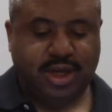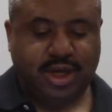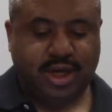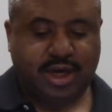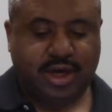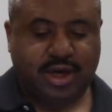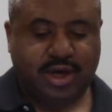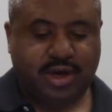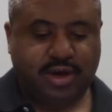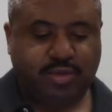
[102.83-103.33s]

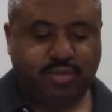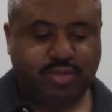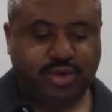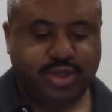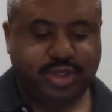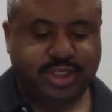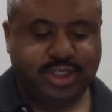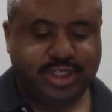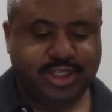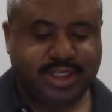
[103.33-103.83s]

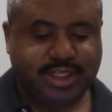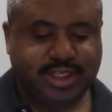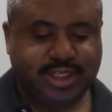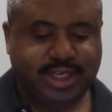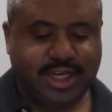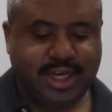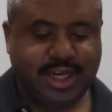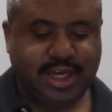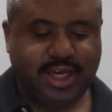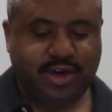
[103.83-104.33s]
But since
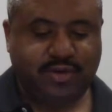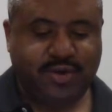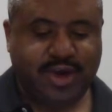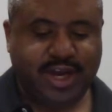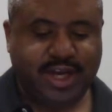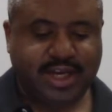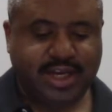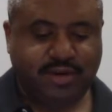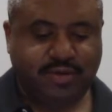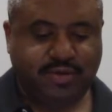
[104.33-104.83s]
they
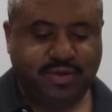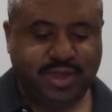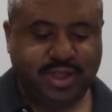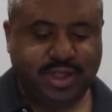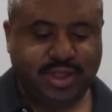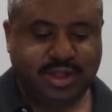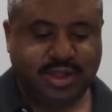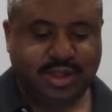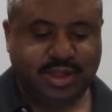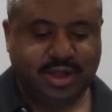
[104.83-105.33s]
interacted
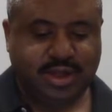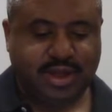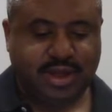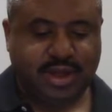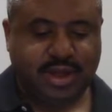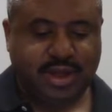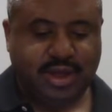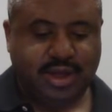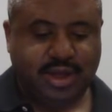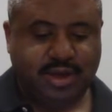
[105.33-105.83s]
with
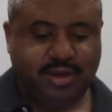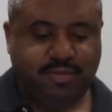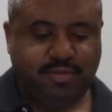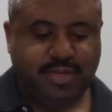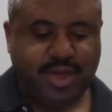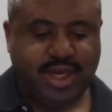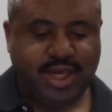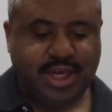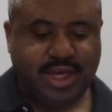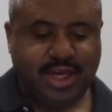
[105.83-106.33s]

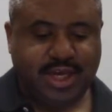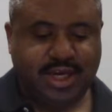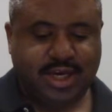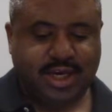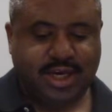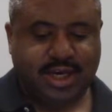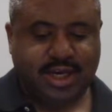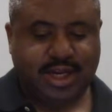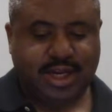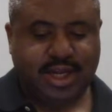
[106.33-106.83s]
men,
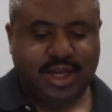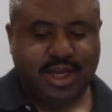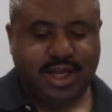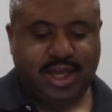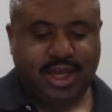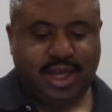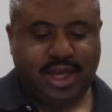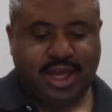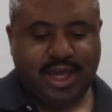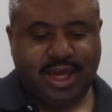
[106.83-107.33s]

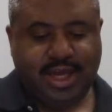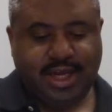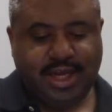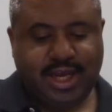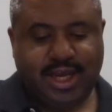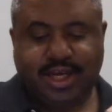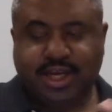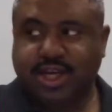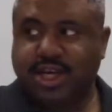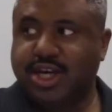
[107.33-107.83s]
and they
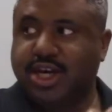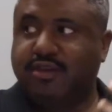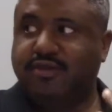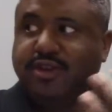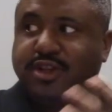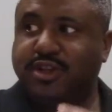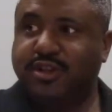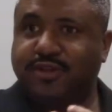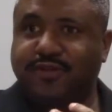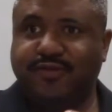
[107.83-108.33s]
had to
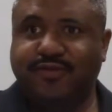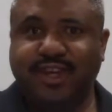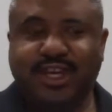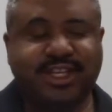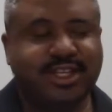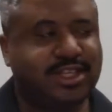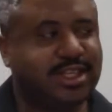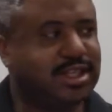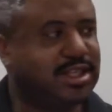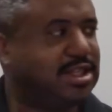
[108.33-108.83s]
cover their
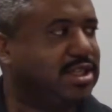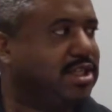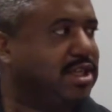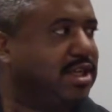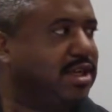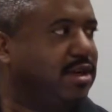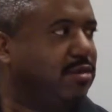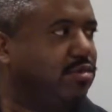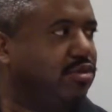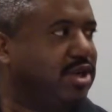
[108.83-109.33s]
faces
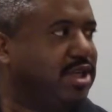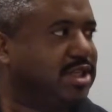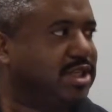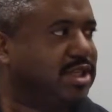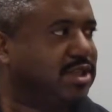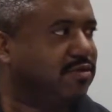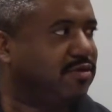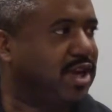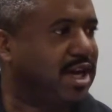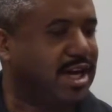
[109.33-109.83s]
in the
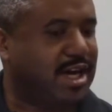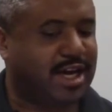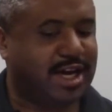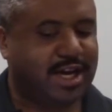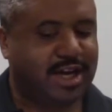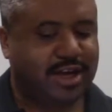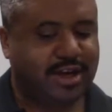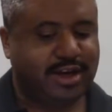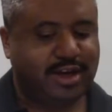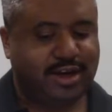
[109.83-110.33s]
presence of
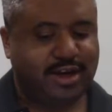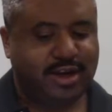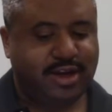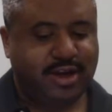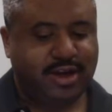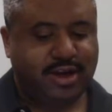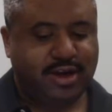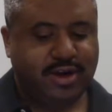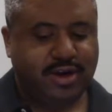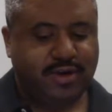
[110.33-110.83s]
God,
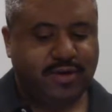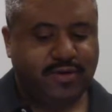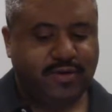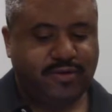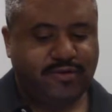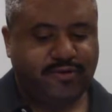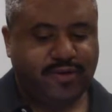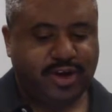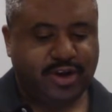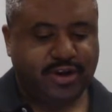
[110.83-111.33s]

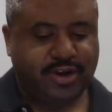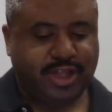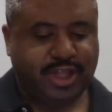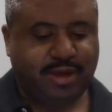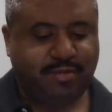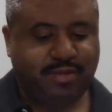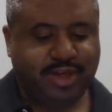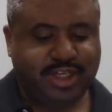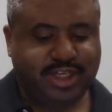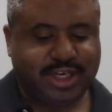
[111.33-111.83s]
we figured
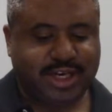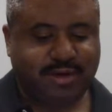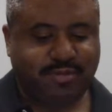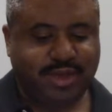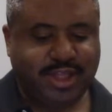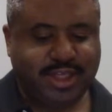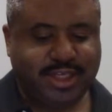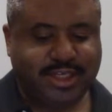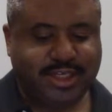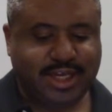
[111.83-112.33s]
they must not
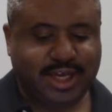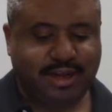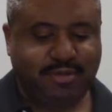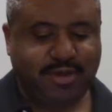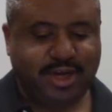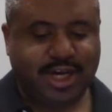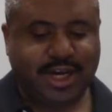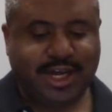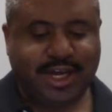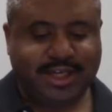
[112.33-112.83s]
be the
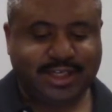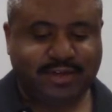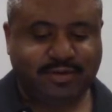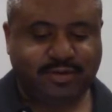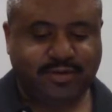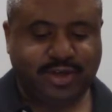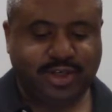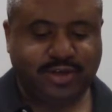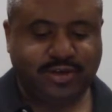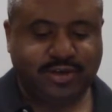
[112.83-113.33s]
same class of
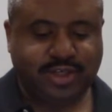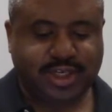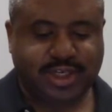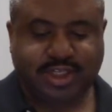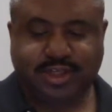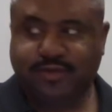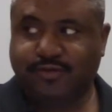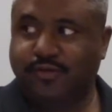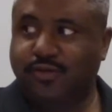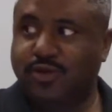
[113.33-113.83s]
creatures
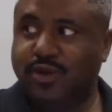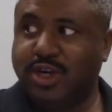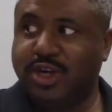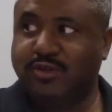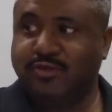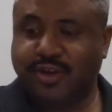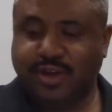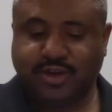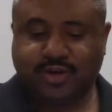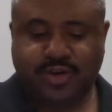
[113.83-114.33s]
as the 4
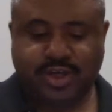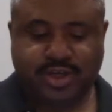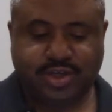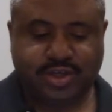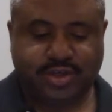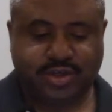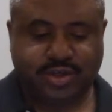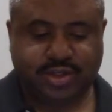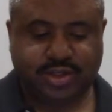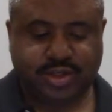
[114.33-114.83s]
living
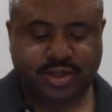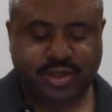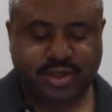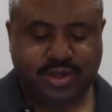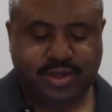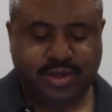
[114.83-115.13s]
creatures.